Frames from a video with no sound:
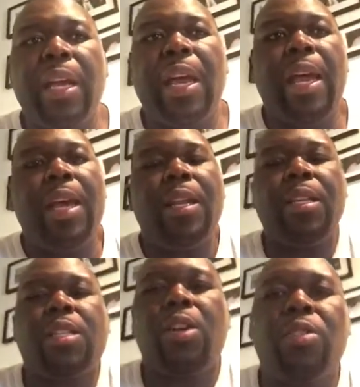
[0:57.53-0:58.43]
And the
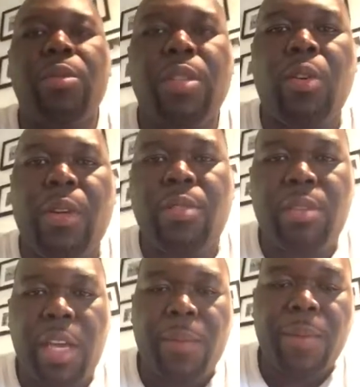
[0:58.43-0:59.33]
surgery is going to
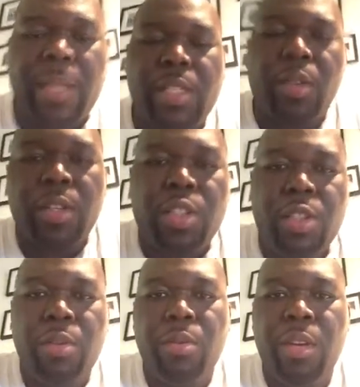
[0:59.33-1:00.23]
take place on
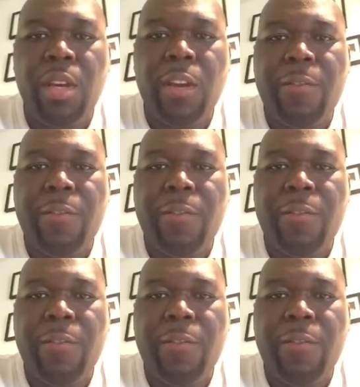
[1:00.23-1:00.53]
June